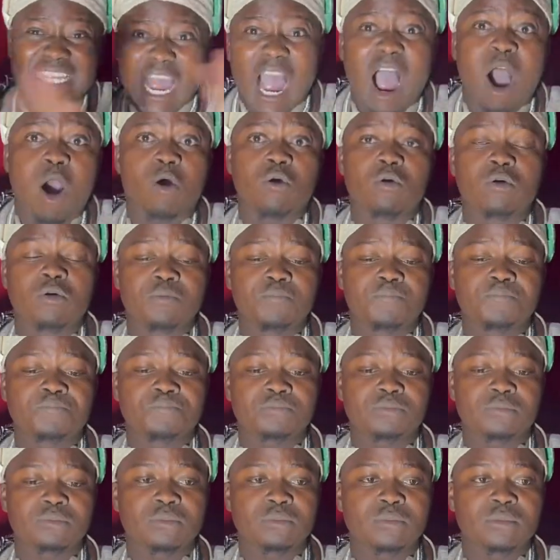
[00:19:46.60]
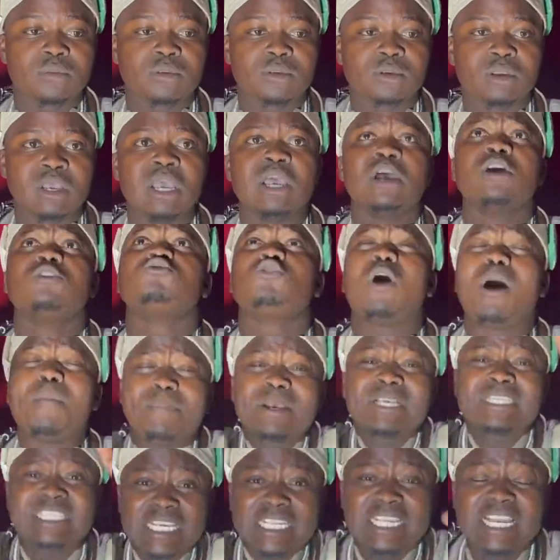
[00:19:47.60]
down. Don't
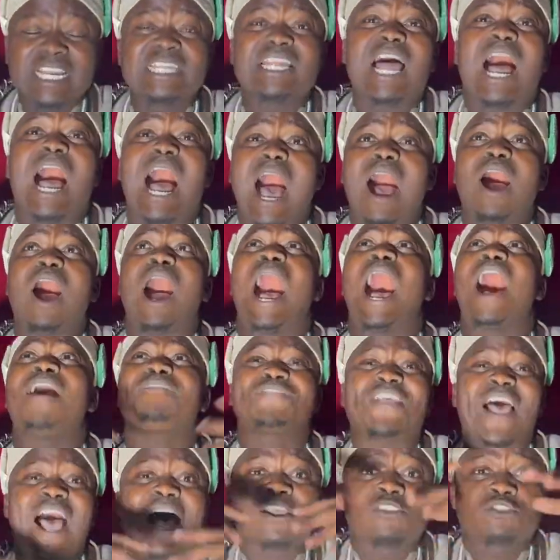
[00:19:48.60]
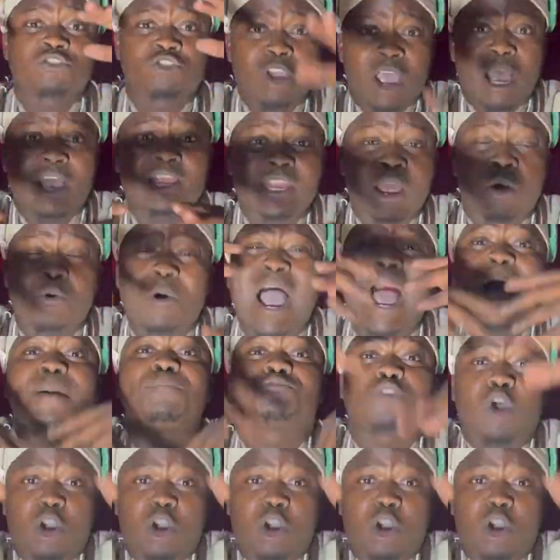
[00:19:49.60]
be sitting down. After the way I'm